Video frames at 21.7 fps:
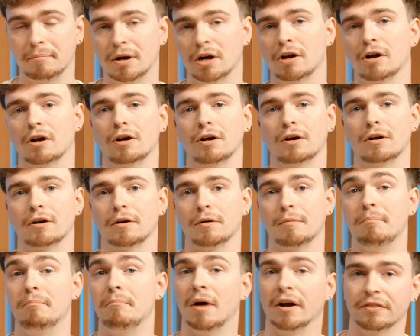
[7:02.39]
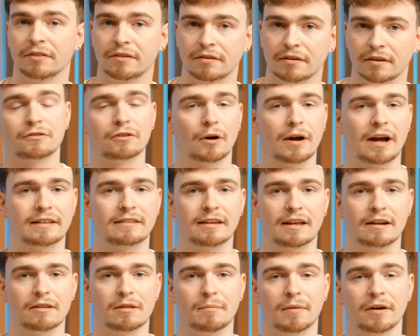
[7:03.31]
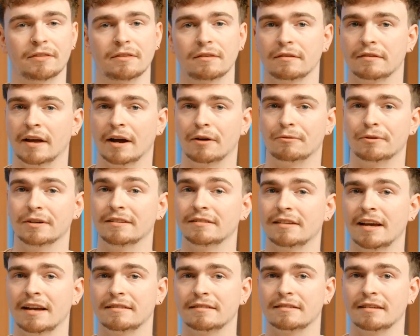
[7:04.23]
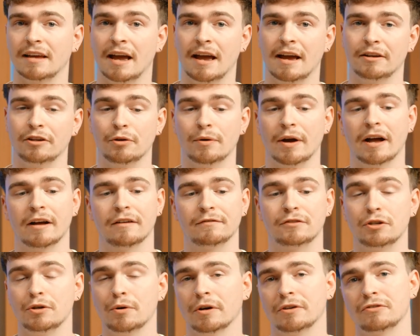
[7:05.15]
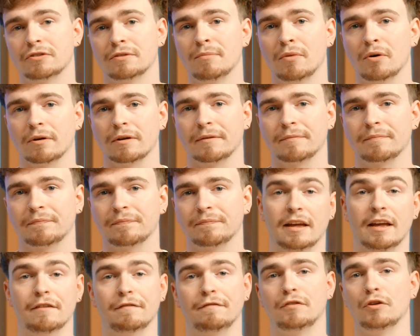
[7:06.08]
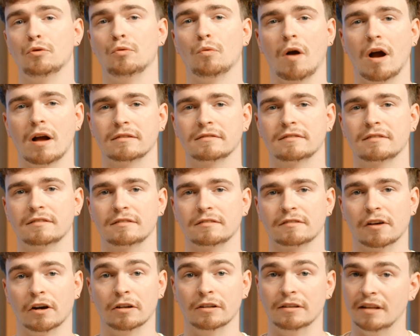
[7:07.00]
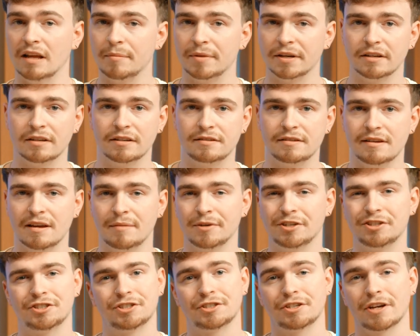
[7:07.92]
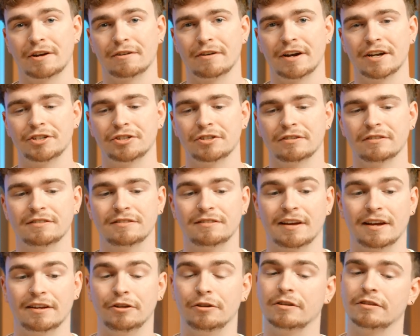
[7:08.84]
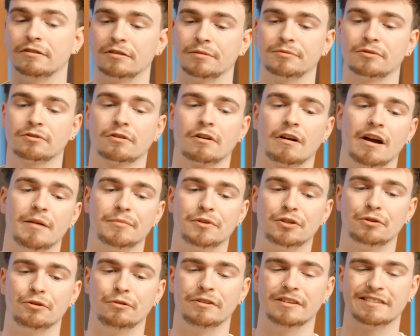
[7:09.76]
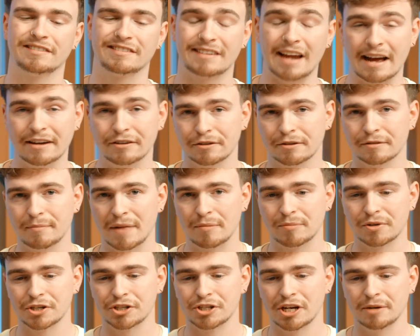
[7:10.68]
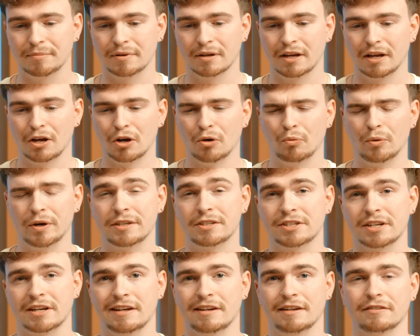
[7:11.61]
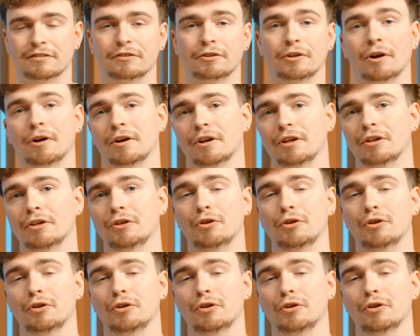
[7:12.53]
per month. So at the end of the month, that resets and you have 200 more. If you want unlimited image generations, then you can subscribe to the standard membership, which is 30